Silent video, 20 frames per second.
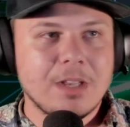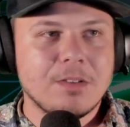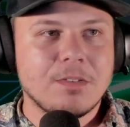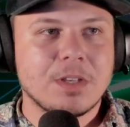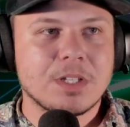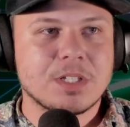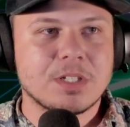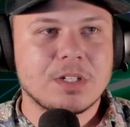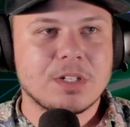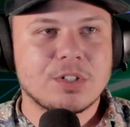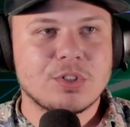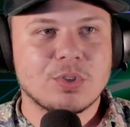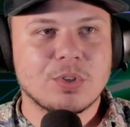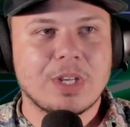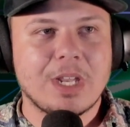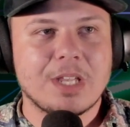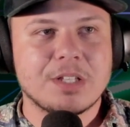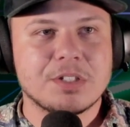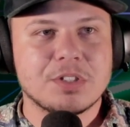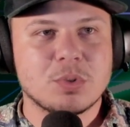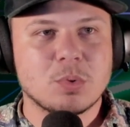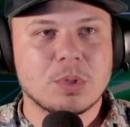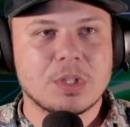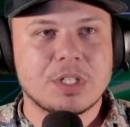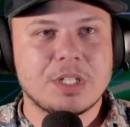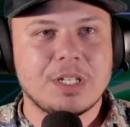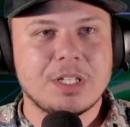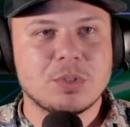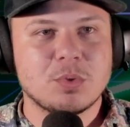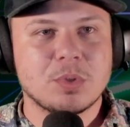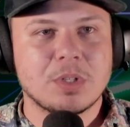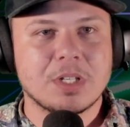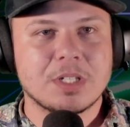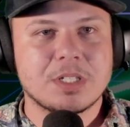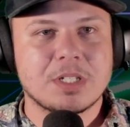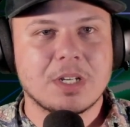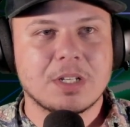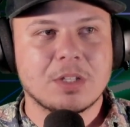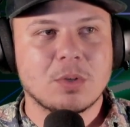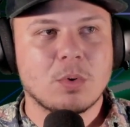Fix additional cases where the teams would get
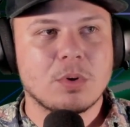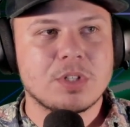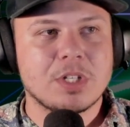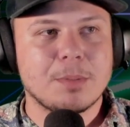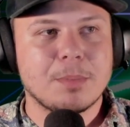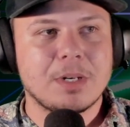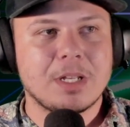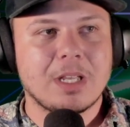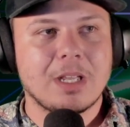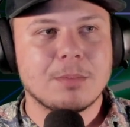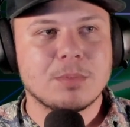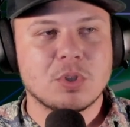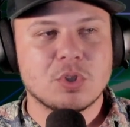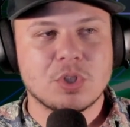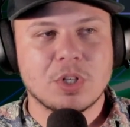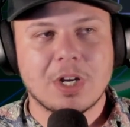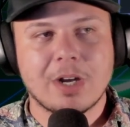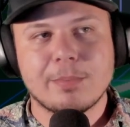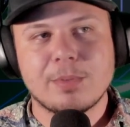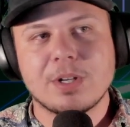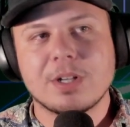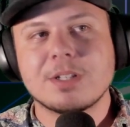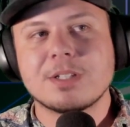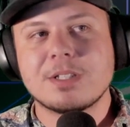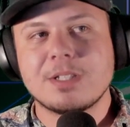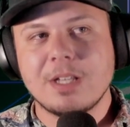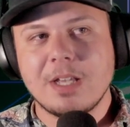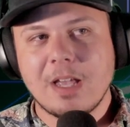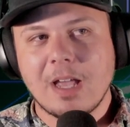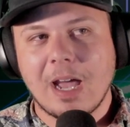stuck in the rotate minigame searching objects.